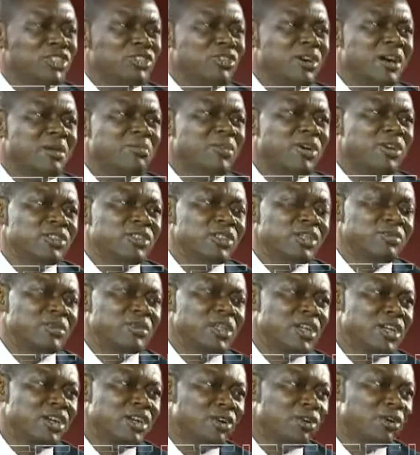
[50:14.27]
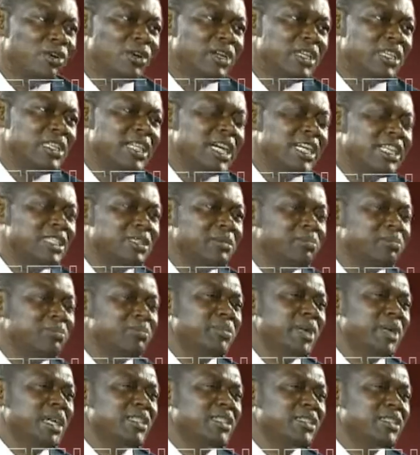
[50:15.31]
about them on leadership.
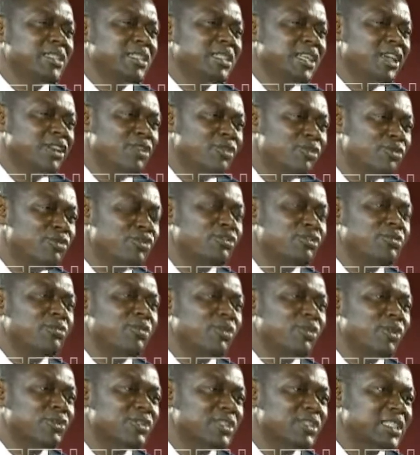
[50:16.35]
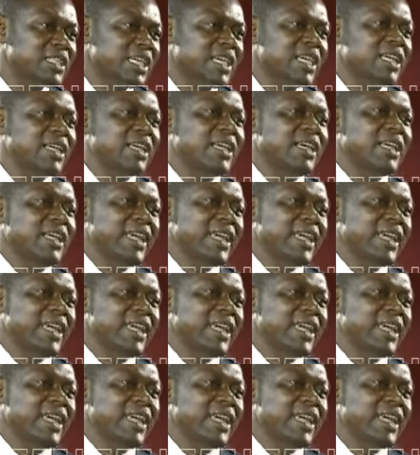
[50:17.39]
But the youth must take